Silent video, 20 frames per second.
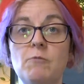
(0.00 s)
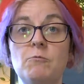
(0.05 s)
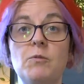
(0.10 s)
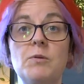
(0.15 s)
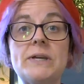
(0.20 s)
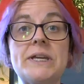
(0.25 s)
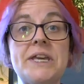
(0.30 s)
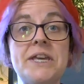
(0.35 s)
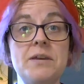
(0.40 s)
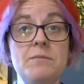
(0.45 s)
what
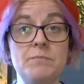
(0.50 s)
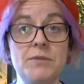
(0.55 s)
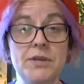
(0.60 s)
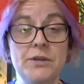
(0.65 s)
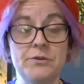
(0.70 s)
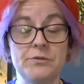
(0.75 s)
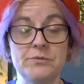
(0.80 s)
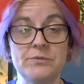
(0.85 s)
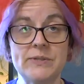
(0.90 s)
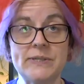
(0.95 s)
will keep
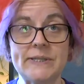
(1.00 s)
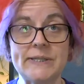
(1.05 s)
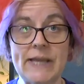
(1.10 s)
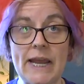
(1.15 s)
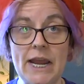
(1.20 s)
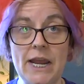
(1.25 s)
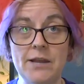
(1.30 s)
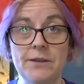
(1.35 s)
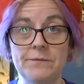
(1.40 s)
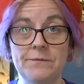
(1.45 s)
you
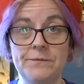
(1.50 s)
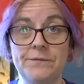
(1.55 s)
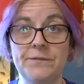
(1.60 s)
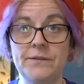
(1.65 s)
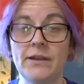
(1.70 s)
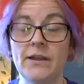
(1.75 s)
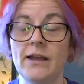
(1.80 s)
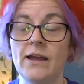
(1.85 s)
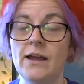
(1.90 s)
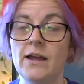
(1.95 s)

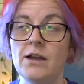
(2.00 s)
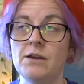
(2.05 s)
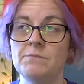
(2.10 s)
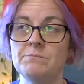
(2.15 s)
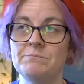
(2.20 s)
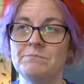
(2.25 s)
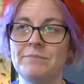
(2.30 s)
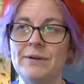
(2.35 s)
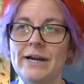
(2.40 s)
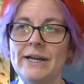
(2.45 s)
safe.
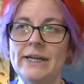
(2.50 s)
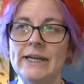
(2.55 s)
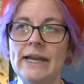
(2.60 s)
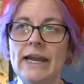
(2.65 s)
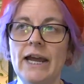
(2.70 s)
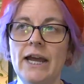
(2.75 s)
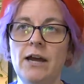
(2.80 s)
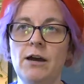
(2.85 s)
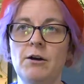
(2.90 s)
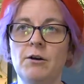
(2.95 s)
But
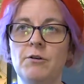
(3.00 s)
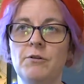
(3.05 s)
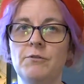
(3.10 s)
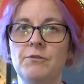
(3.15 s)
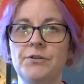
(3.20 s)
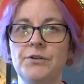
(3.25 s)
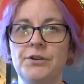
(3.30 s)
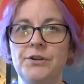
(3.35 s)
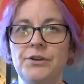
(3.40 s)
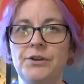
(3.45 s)

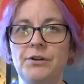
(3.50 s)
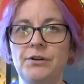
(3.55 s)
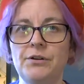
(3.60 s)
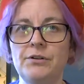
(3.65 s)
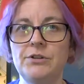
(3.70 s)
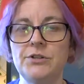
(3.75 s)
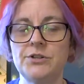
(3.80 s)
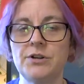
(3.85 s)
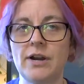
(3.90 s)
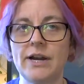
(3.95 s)
now
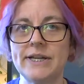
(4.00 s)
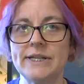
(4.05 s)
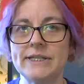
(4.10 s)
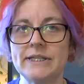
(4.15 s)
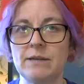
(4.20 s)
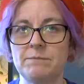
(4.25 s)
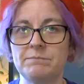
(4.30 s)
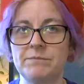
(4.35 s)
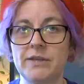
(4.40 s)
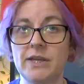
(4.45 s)
you're trying
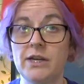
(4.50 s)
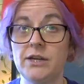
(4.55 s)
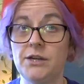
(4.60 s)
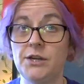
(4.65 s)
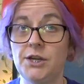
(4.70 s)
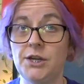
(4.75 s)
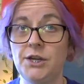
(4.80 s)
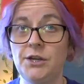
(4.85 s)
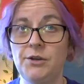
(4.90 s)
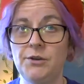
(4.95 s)

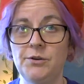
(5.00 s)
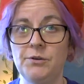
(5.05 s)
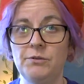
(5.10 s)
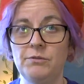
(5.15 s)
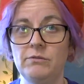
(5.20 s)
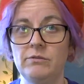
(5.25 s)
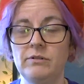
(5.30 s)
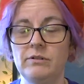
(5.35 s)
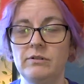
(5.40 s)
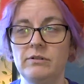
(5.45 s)
something
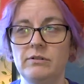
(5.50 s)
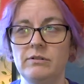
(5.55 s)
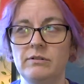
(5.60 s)
new.